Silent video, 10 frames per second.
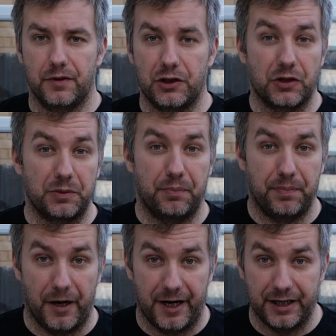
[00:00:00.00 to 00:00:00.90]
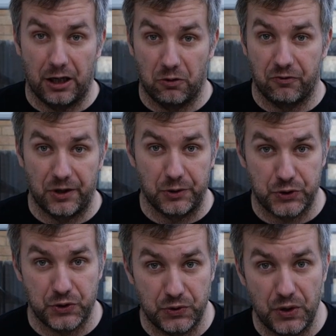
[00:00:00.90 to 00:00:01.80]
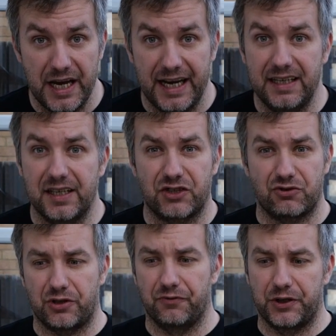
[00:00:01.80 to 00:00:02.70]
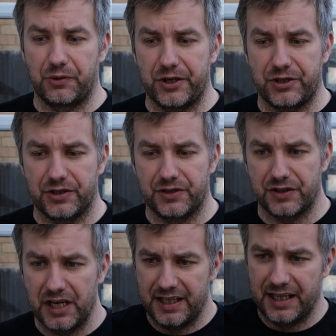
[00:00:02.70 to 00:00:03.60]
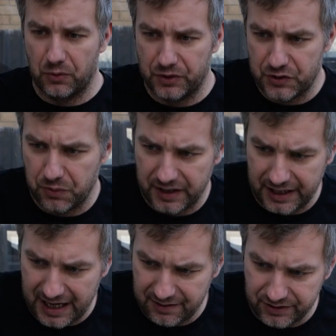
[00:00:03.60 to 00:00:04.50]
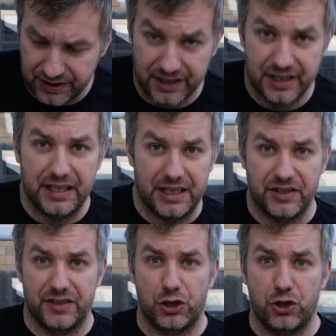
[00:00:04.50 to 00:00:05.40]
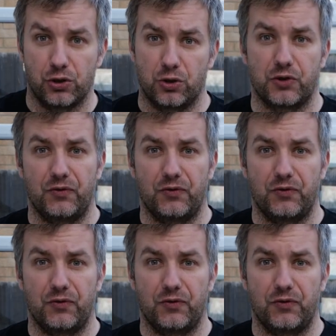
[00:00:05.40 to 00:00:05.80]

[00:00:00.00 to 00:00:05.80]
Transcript: You can buy Aufero 2 in extra configurations. Now, this one I have in here, it's a short